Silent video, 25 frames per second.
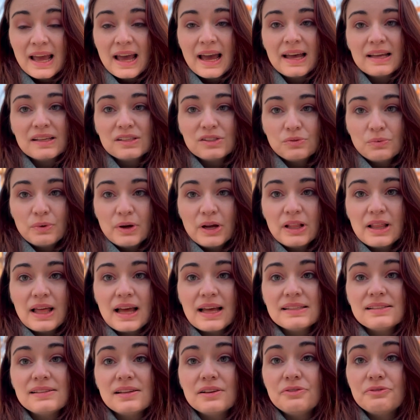as well
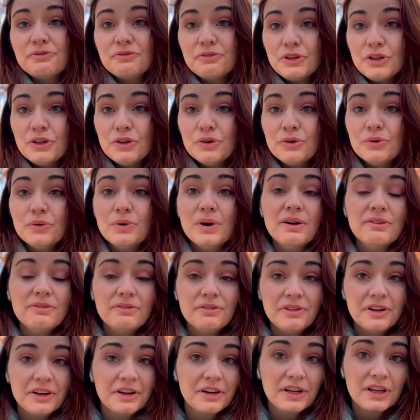as a few
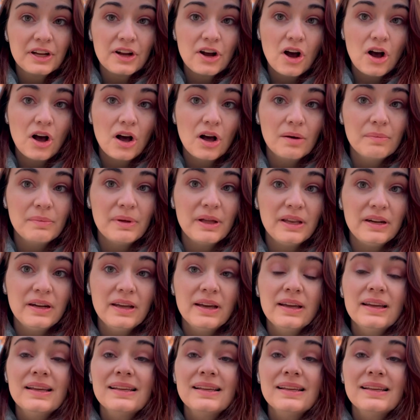very common